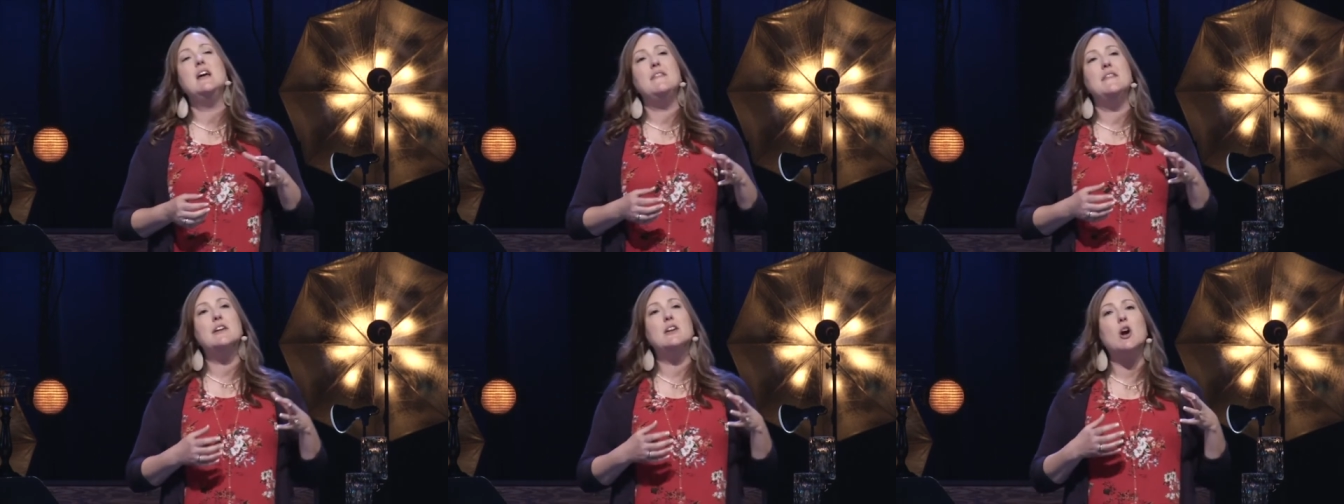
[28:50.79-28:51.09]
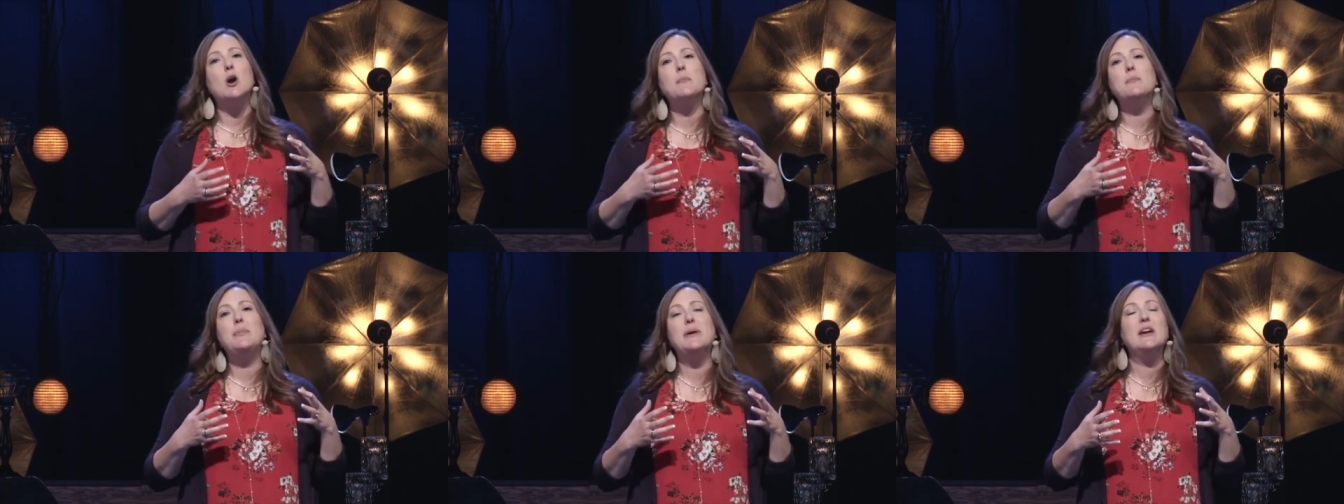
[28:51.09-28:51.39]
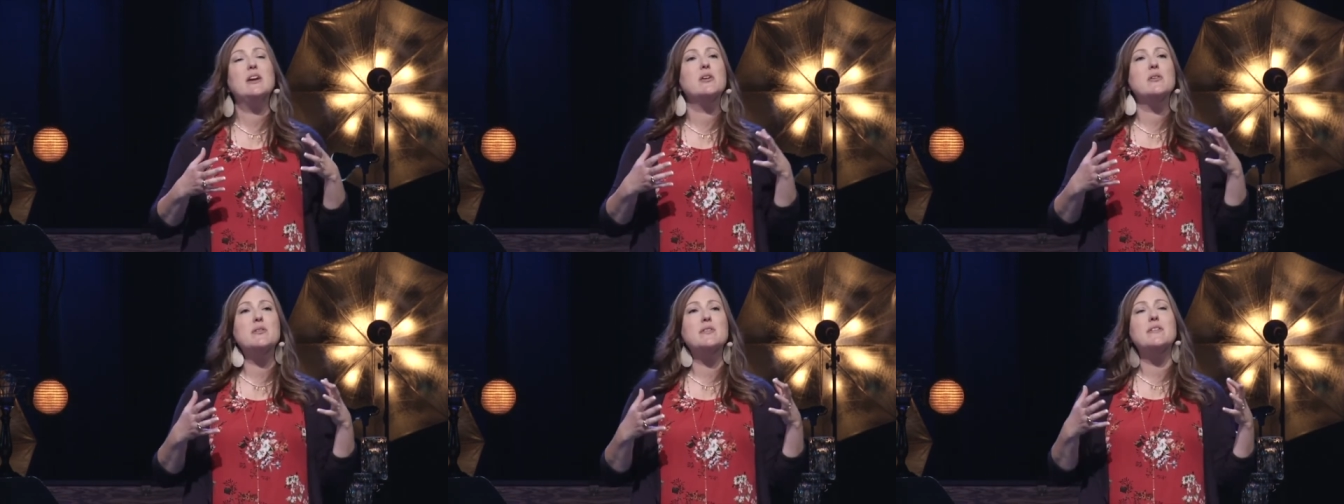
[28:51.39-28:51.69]
that are
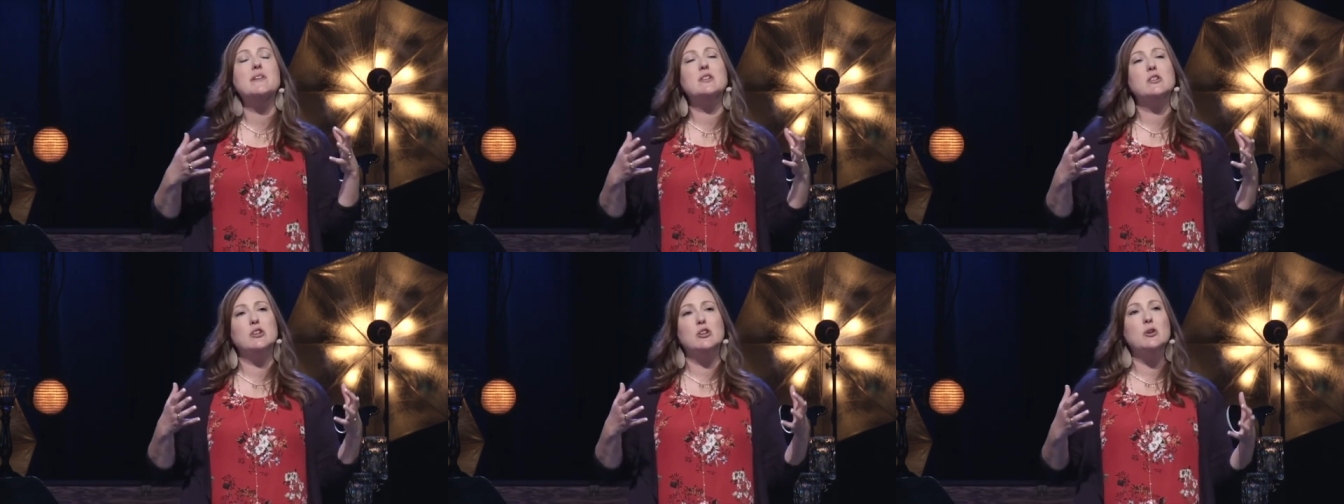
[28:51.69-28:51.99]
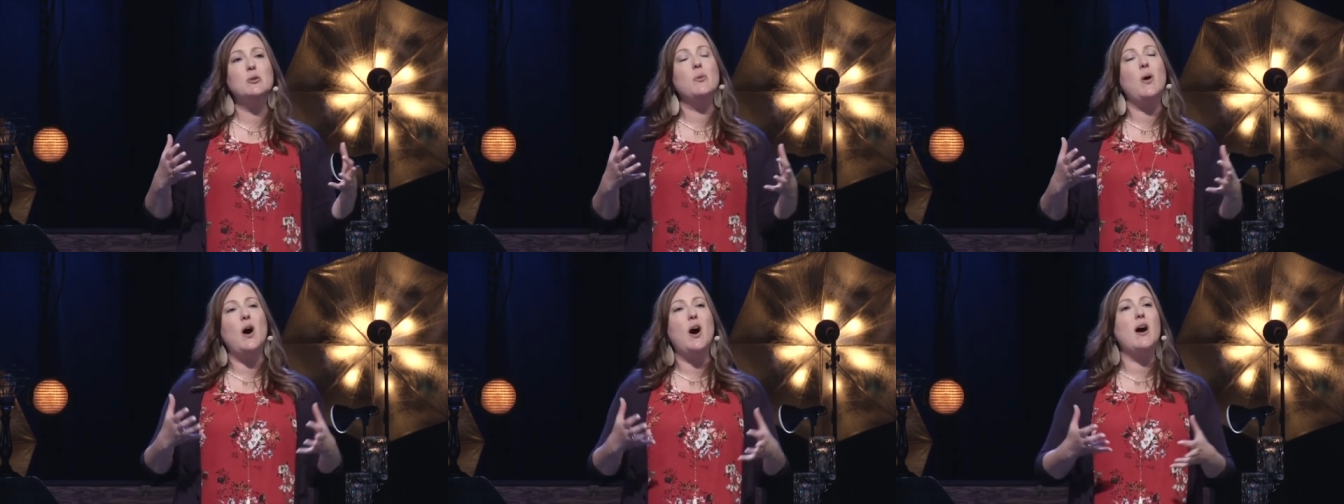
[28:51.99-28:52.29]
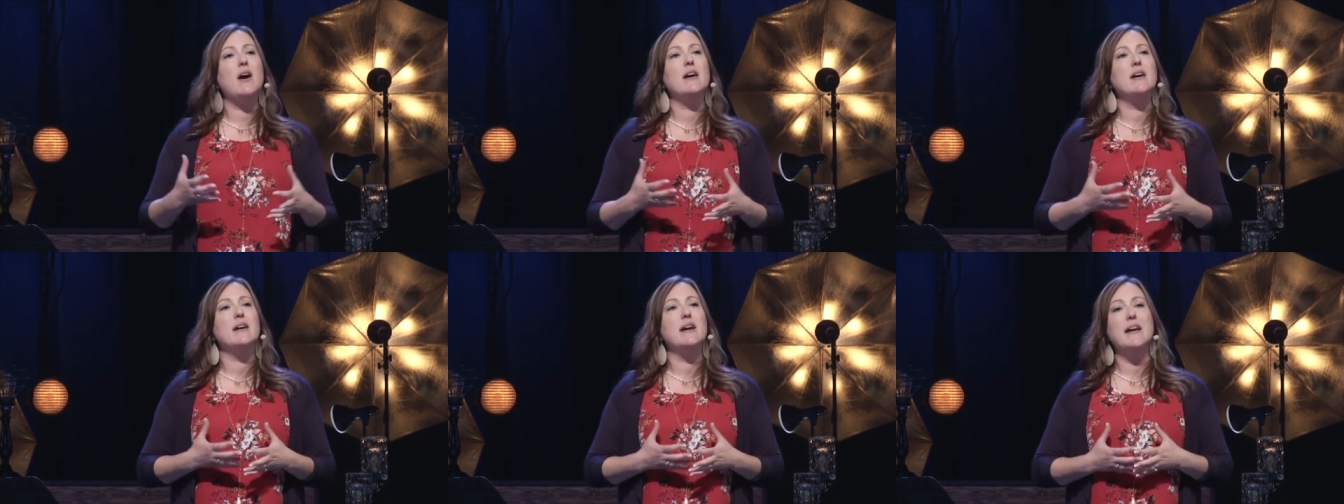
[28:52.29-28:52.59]
bigger than you
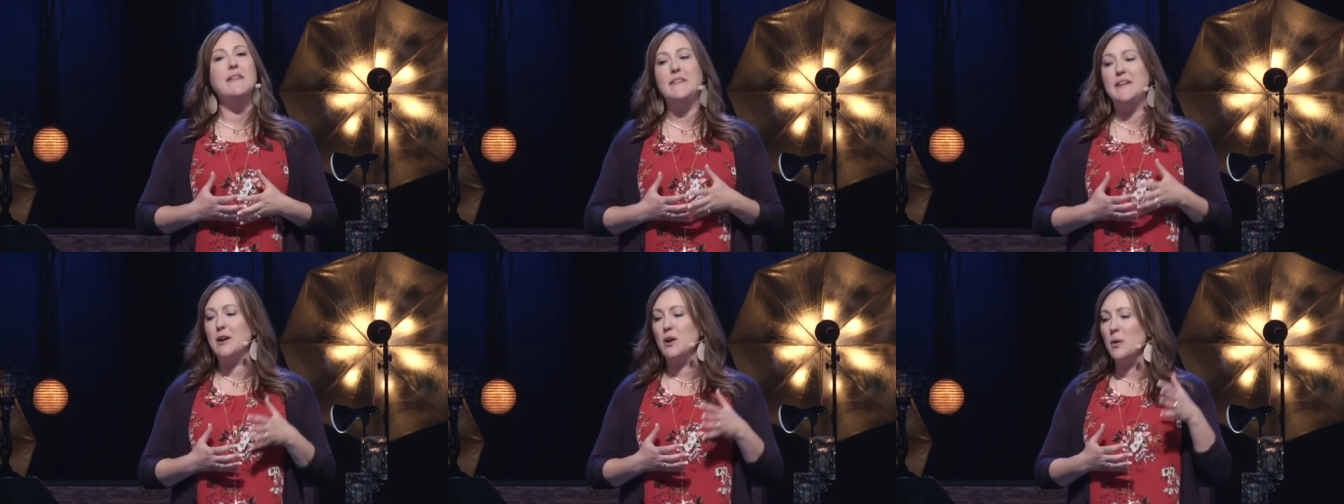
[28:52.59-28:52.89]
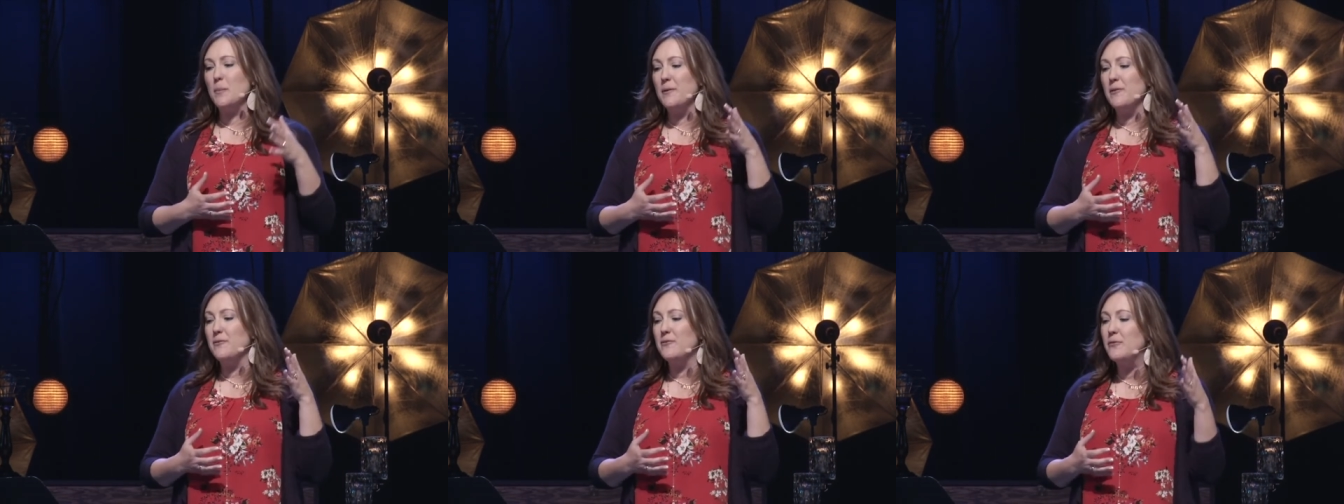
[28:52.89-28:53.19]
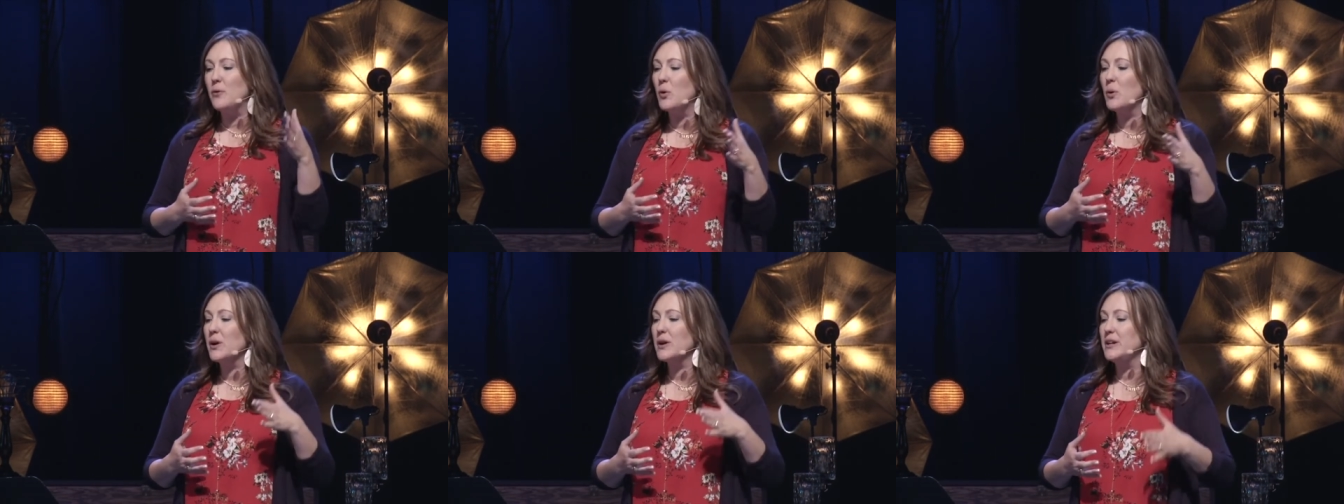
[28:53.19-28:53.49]
are and they are
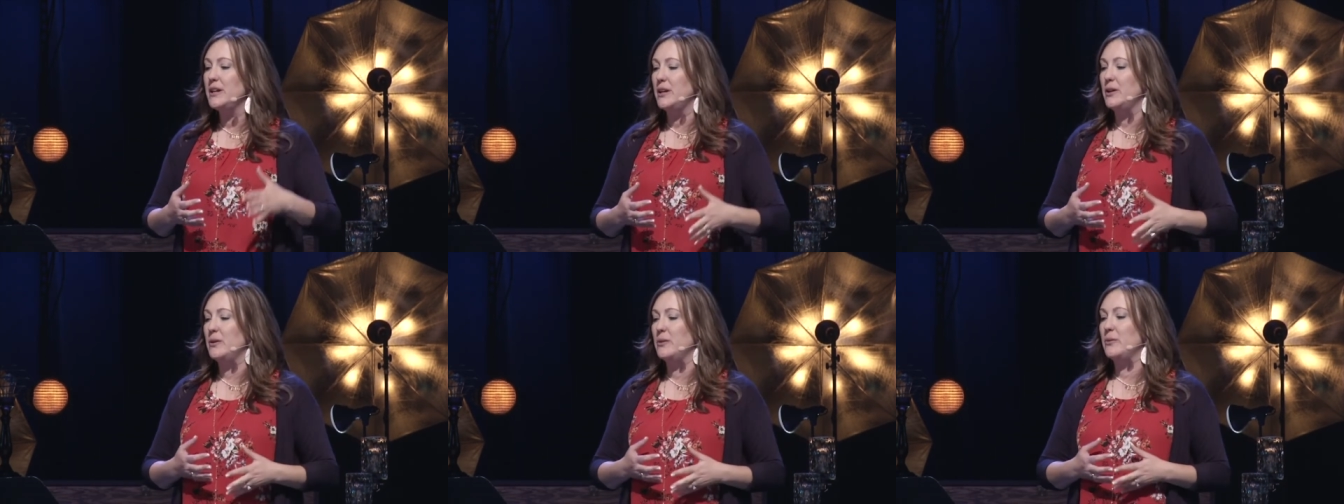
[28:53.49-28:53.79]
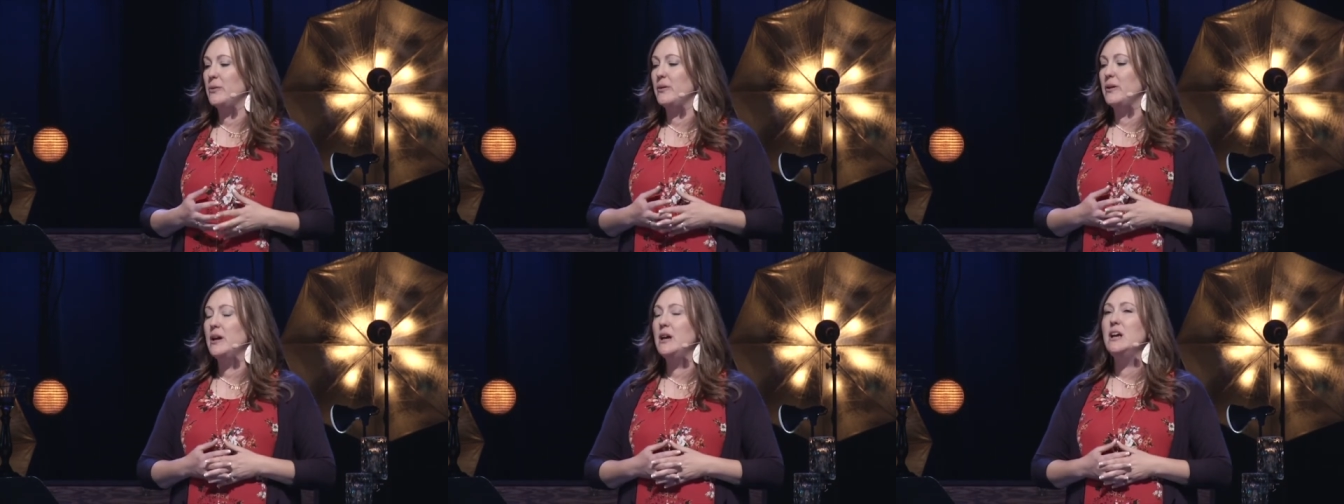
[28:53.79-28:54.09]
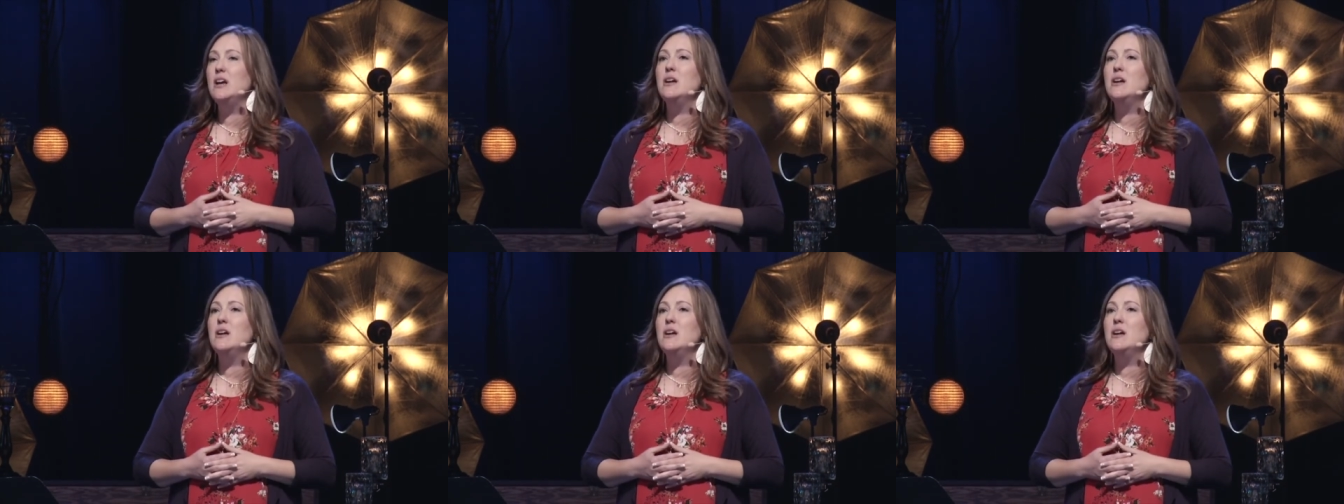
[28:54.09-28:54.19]
before you.